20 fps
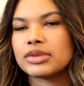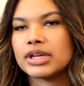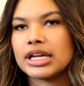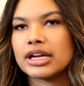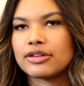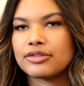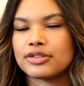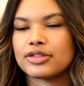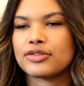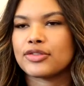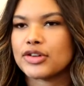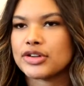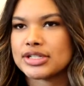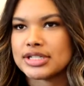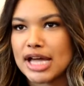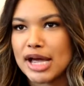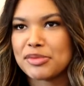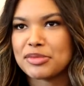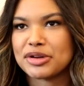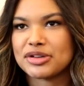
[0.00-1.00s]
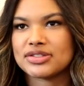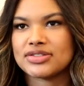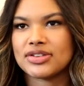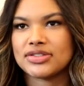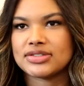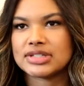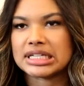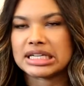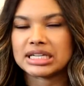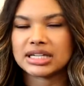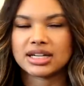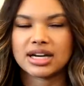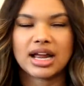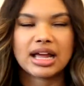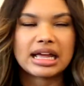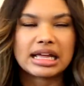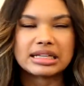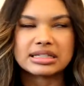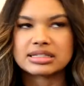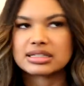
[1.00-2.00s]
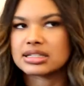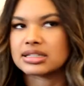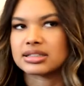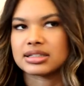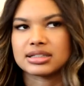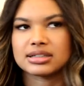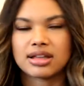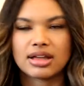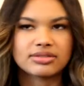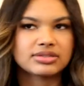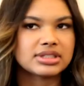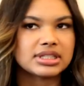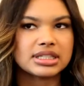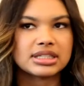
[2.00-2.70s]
here for the first time when I was 15 and I instantly loved